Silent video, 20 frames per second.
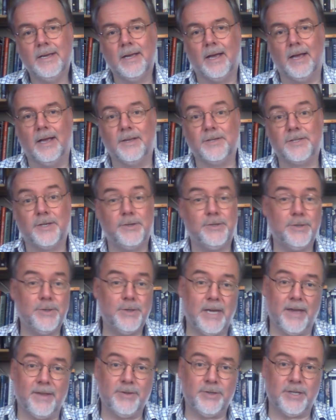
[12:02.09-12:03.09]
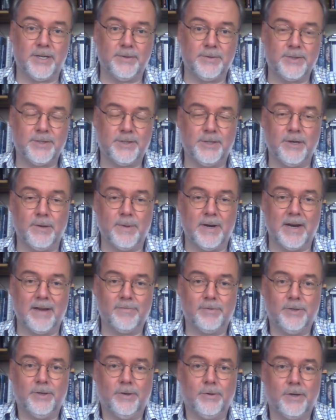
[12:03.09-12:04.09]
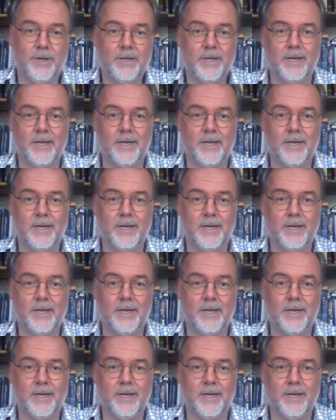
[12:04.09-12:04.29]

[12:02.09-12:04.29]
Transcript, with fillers: Uh, so do get the chance to come and have a look